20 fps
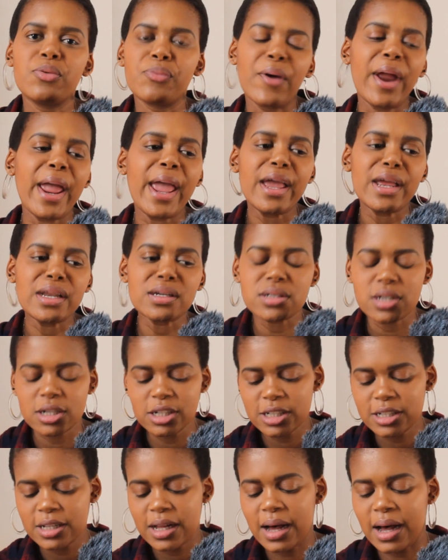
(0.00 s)
red,
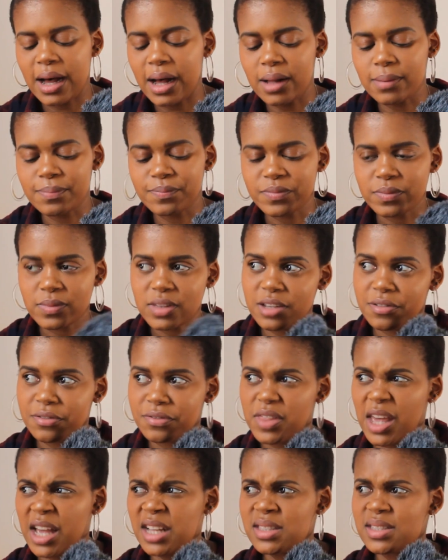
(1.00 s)

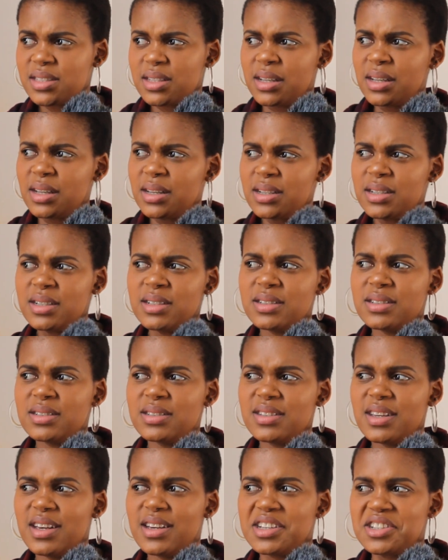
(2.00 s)
if that's a
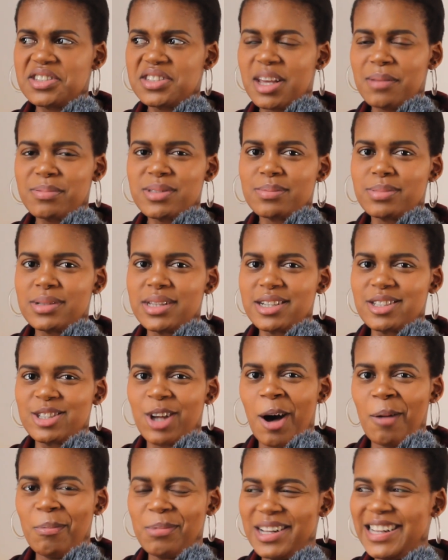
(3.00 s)
acceptable
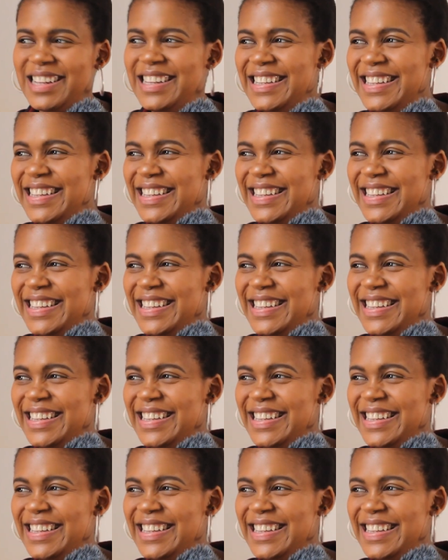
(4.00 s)
example.